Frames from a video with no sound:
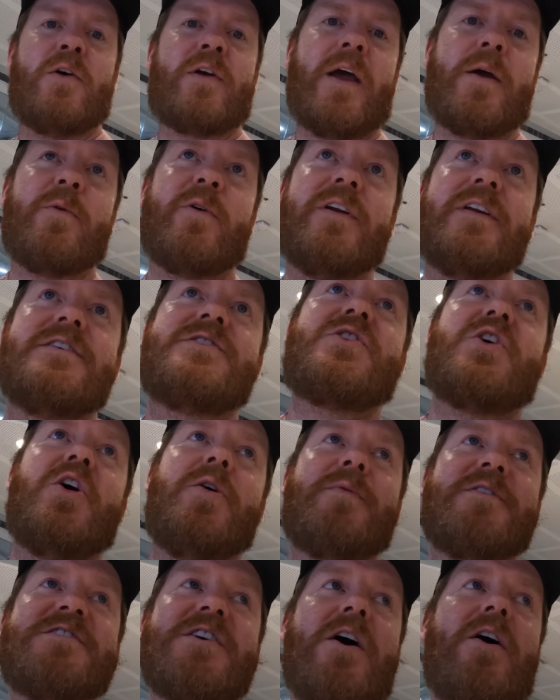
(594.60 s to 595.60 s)
Okay, we're in the
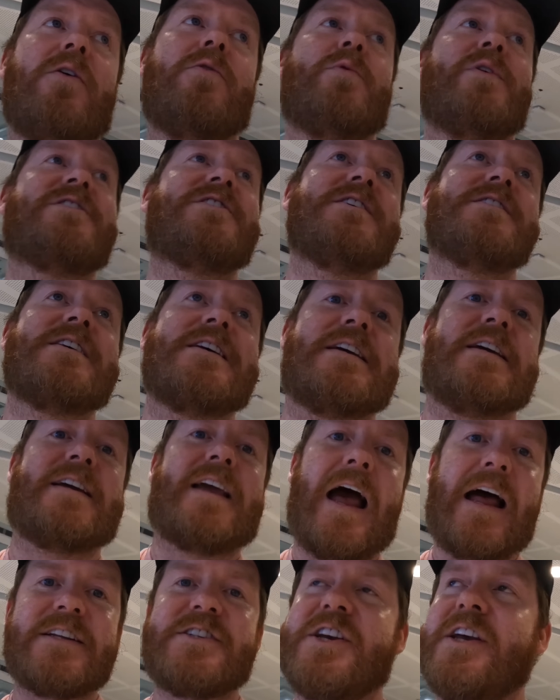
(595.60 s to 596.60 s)
cyber zone, which is a
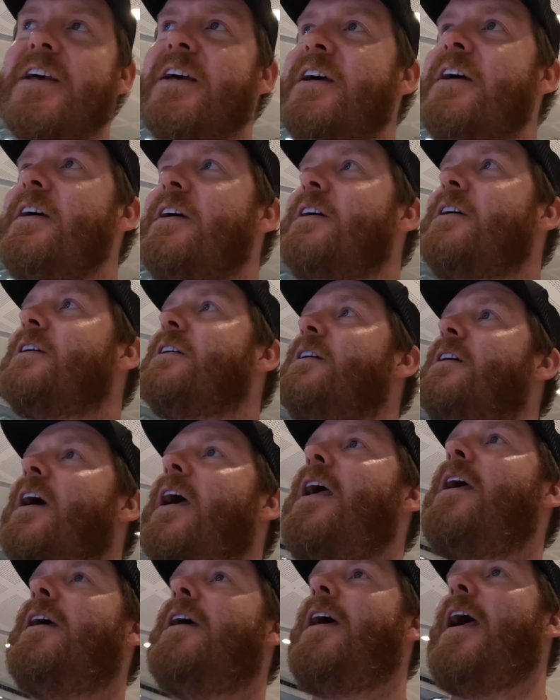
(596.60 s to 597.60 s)
gadget
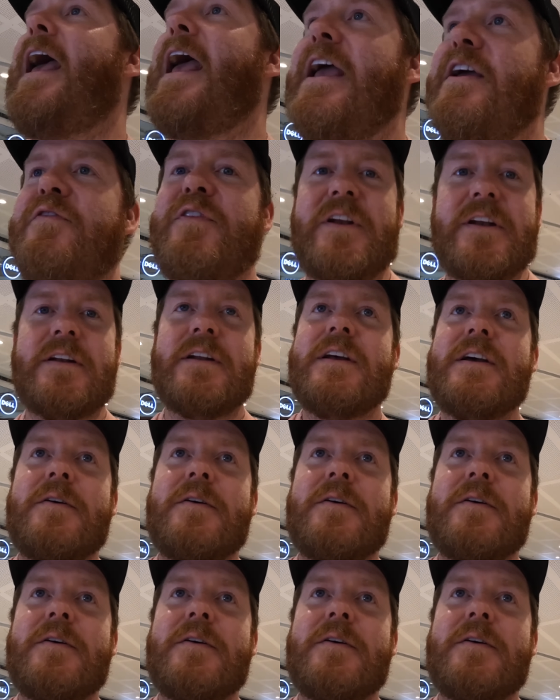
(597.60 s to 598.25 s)
haven.